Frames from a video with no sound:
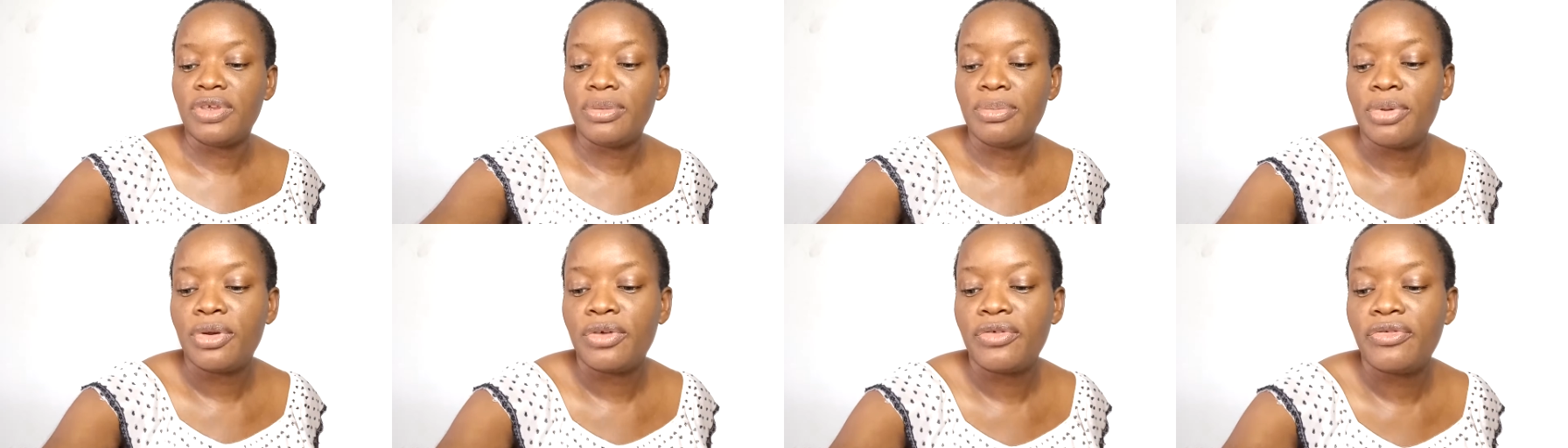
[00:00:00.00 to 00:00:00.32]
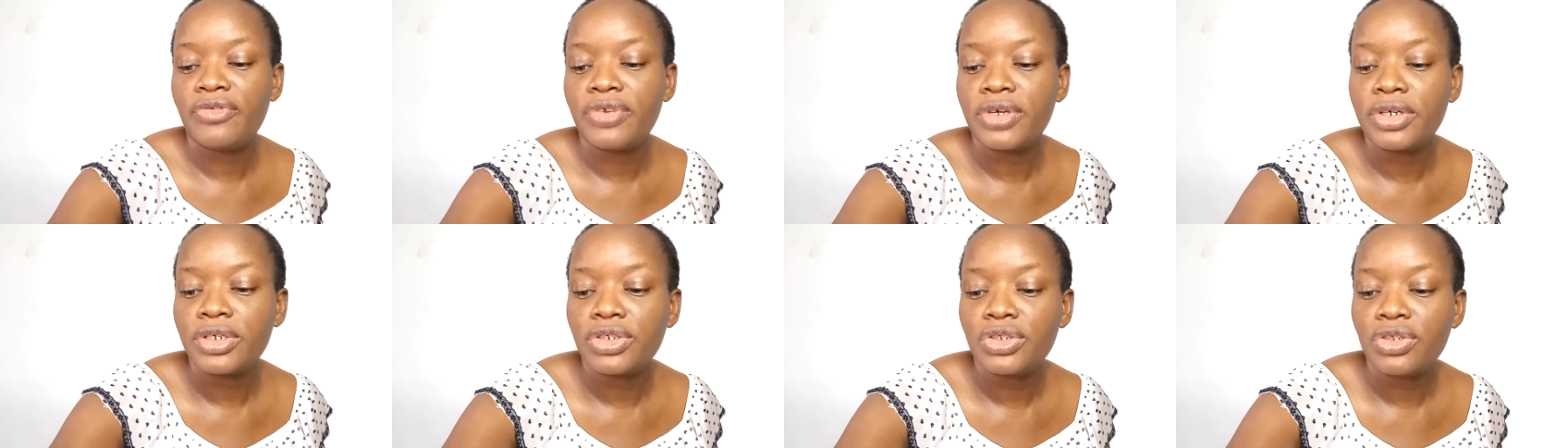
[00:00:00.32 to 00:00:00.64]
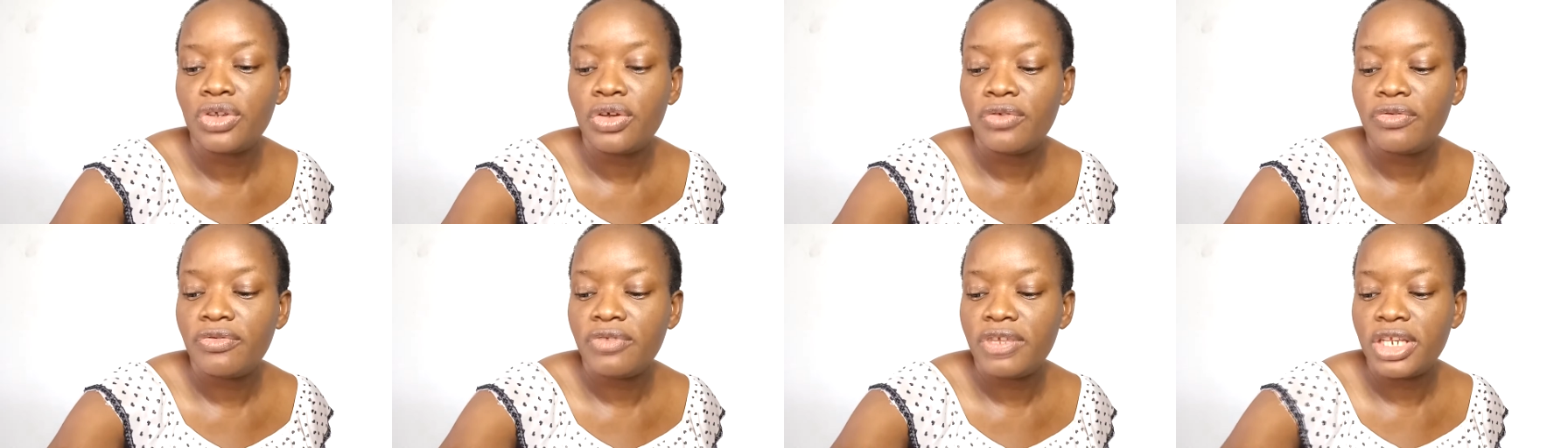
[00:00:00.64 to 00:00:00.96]
But first
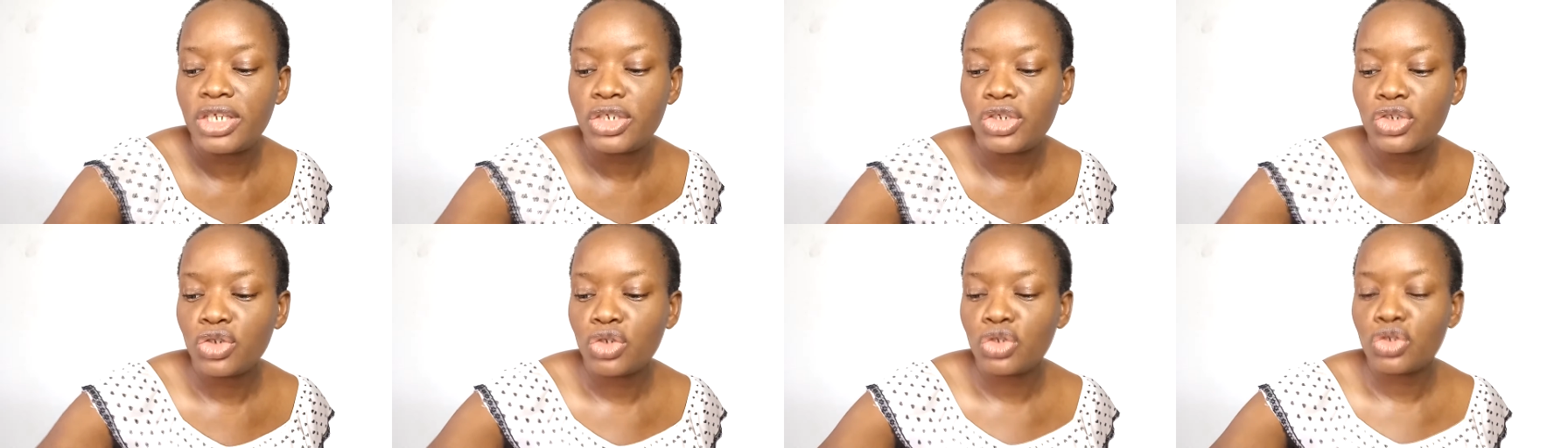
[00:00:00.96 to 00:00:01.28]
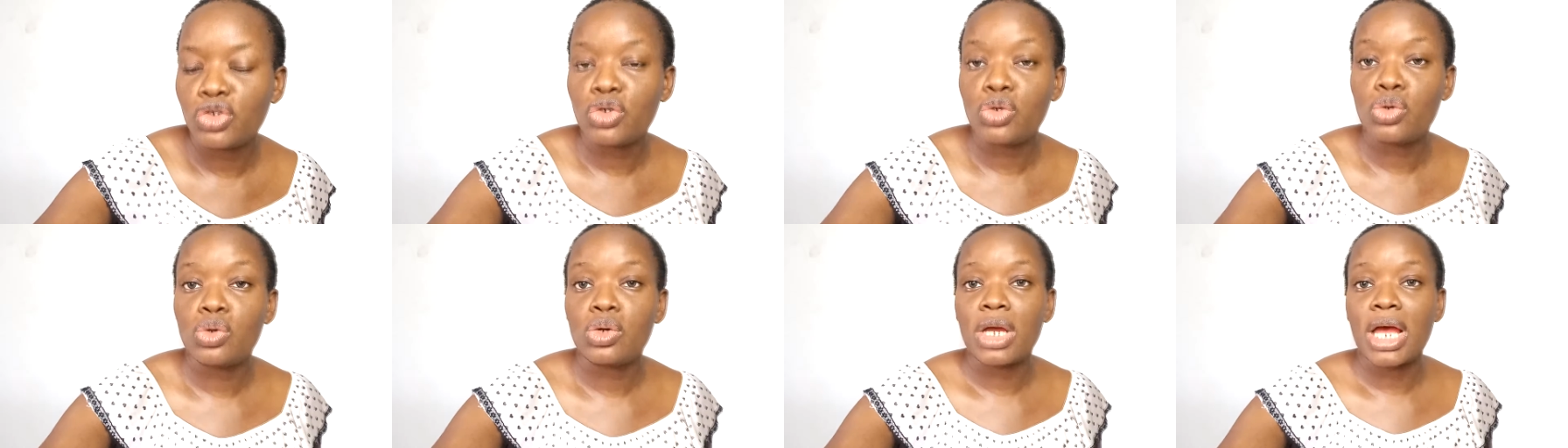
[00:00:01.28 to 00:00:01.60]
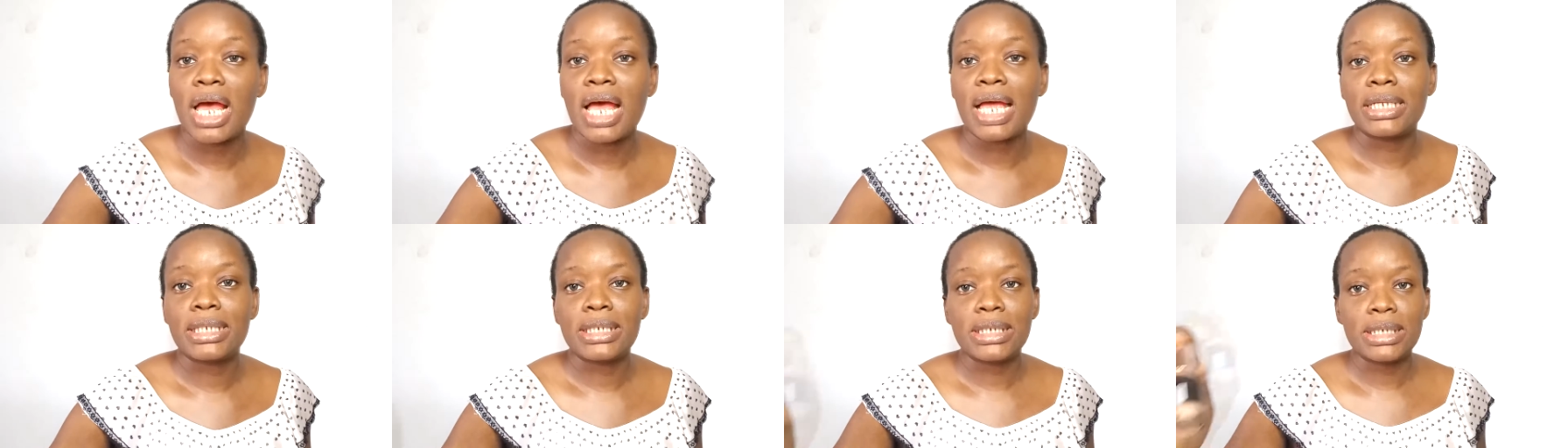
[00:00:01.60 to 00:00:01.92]
off, let's just look
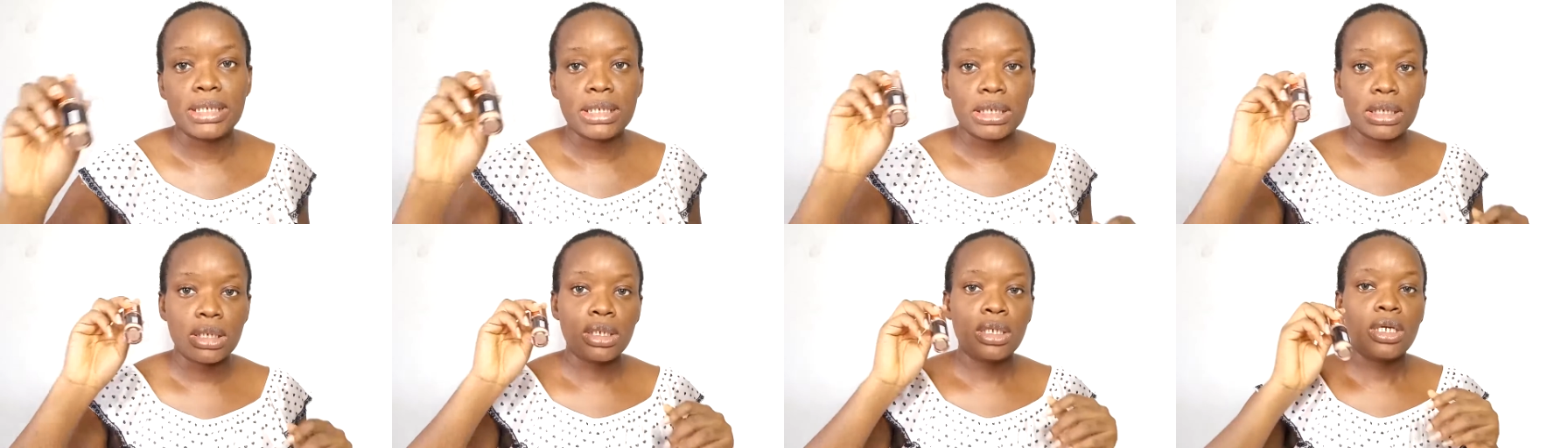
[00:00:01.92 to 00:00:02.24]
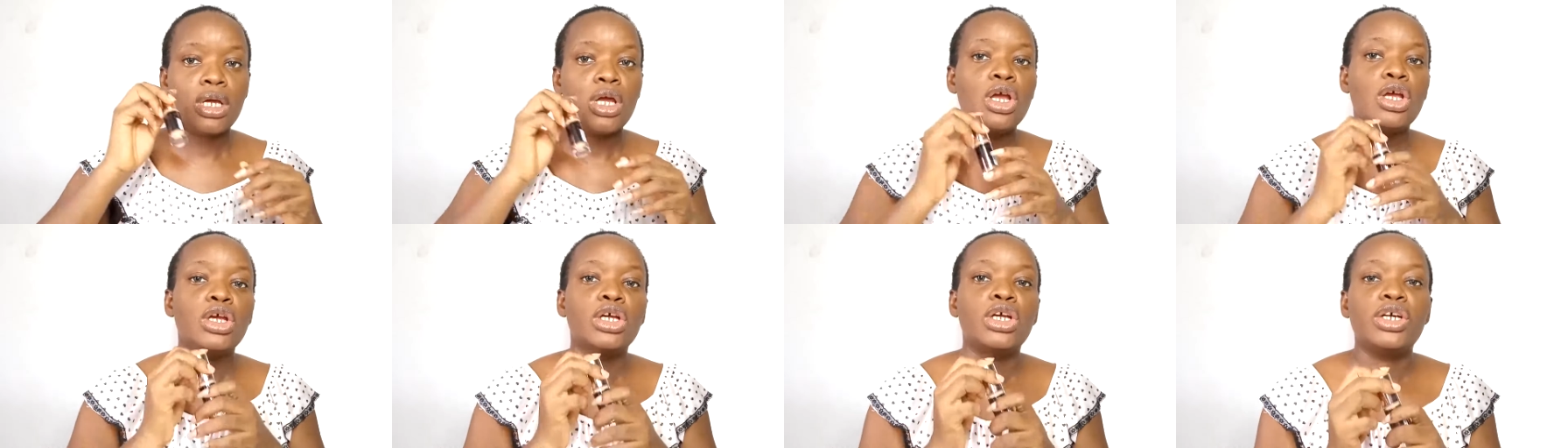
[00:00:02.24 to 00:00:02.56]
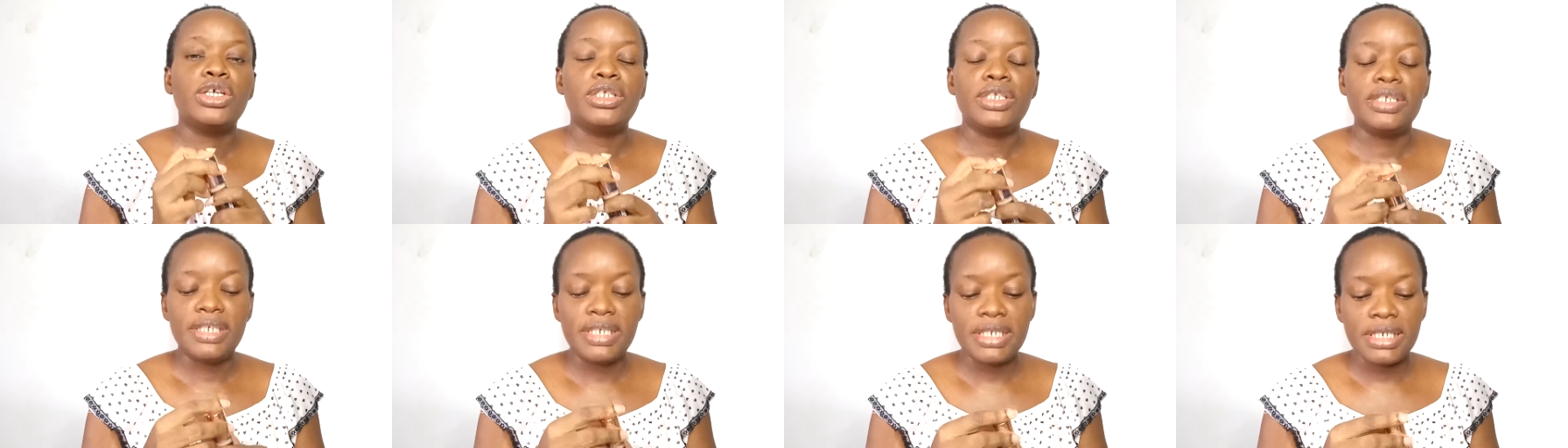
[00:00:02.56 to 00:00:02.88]
at the
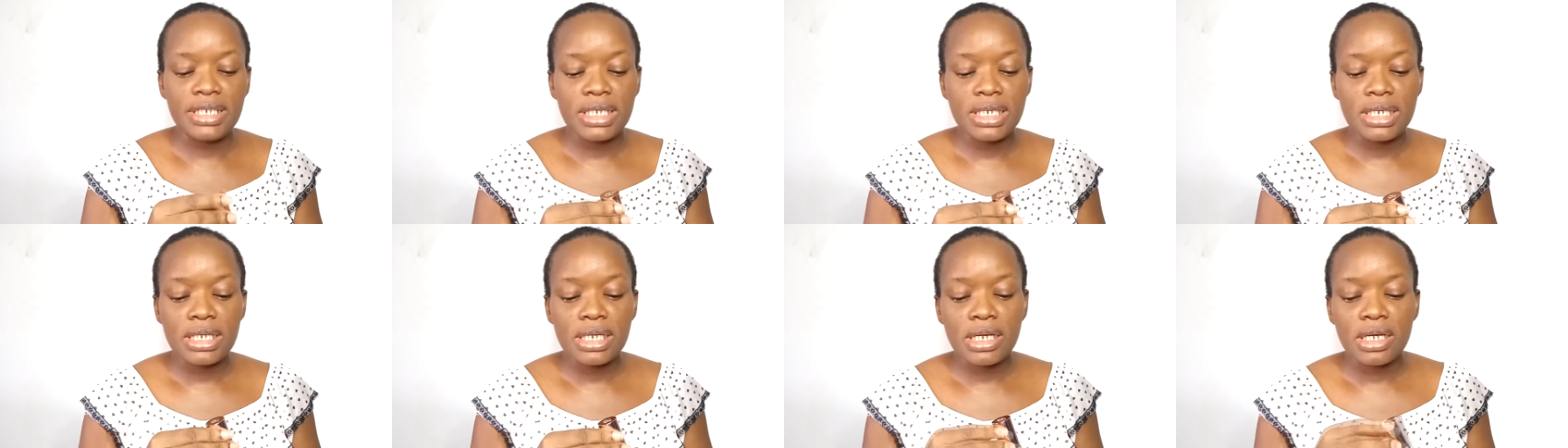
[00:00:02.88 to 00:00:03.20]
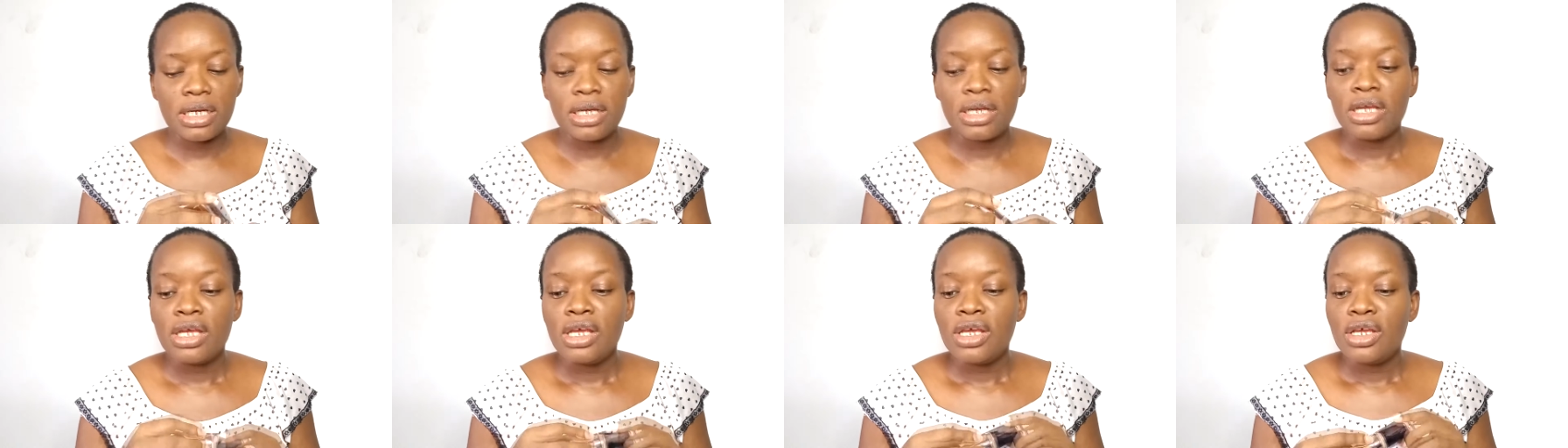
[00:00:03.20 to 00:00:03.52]
concealer.